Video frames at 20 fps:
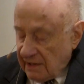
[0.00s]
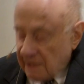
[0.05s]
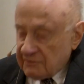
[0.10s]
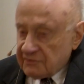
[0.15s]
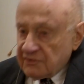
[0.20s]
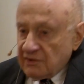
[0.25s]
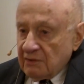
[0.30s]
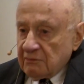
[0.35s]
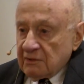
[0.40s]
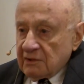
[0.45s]

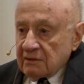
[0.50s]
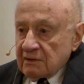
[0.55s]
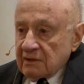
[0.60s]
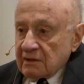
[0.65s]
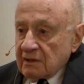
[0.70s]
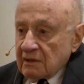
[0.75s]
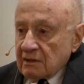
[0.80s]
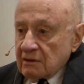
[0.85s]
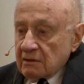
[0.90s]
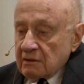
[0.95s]
asked
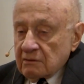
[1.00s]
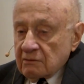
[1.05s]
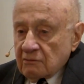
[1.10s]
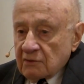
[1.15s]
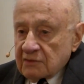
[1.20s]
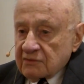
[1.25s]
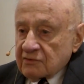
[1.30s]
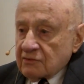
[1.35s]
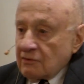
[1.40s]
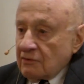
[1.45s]
someone, uh,
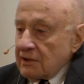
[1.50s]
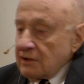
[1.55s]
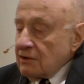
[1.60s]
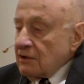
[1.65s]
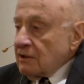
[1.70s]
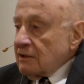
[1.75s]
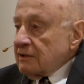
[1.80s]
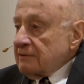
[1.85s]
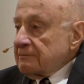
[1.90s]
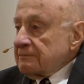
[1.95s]
what's going
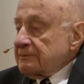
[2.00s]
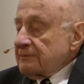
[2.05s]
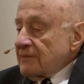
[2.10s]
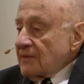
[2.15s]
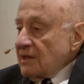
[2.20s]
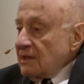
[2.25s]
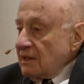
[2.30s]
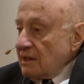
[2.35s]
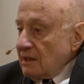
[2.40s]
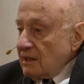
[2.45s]
on?
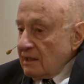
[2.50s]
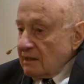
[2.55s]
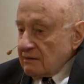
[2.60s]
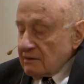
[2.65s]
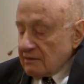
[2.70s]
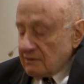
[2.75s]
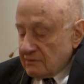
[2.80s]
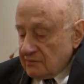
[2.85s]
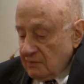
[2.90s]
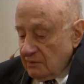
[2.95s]

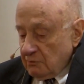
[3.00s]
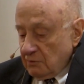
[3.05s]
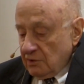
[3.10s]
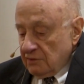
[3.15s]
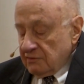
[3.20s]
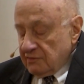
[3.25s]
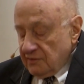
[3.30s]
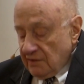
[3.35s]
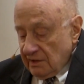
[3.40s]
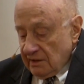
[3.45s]
And
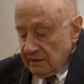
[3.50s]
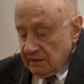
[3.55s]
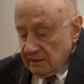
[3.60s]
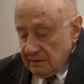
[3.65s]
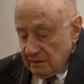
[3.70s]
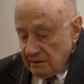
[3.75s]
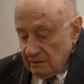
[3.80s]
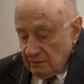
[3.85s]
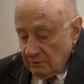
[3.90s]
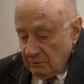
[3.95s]
someone
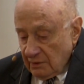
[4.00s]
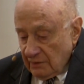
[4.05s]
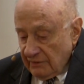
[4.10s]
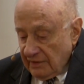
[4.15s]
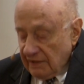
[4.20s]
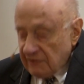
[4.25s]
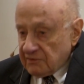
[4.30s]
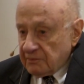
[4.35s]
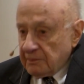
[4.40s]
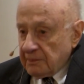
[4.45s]
said, well,
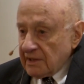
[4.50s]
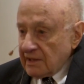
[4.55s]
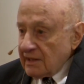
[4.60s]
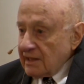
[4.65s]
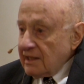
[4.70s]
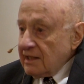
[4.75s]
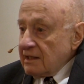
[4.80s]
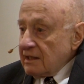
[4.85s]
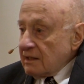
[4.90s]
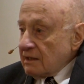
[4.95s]
that's
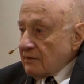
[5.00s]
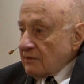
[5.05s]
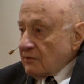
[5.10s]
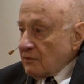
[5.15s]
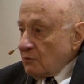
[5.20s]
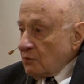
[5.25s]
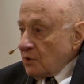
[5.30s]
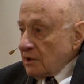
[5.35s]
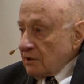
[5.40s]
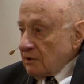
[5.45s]
Billy
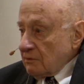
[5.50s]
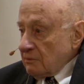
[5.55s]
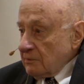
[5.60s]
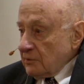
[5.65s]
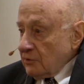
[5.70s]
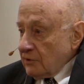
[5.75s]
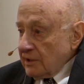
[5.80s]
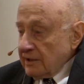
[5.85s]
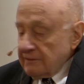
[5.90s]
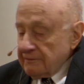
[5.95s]
the Wonder
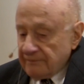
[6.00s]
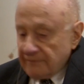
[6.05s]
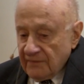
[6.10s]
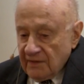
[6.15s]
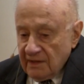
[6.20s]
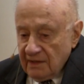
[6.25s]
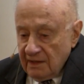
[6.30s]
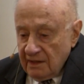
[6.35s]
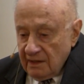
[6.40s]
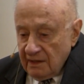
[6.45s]
Boy.
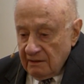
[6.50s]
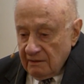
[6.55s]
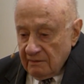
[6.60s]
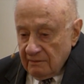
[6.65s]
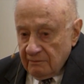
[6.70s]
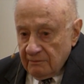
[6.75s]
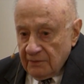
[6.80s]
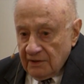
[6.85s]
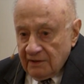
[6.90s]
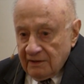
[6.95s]

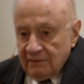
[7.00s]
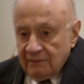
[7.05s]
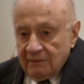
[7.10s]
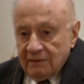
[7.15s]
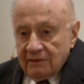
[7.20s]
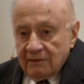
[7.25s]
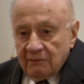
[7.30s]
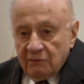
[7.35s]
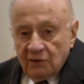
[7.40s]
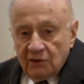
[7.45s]
Billy
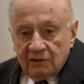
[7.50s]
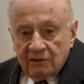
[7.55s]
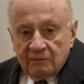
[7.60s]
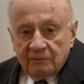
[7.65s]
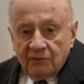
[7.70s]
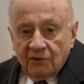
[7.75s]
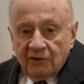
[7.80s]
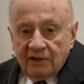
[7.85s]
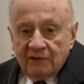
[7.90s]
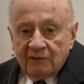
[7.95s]
the Wonder
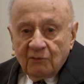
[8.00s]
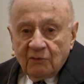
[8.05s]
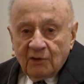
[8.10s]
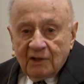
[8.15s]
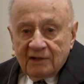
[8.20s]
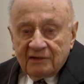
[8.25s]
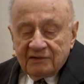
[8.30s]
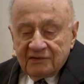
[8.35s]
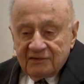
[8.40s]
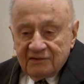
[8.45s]
Boy
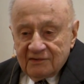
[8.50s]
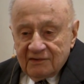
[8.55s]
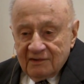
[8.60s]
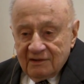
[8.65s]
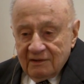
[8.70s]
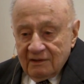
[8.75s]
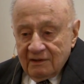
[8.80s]
was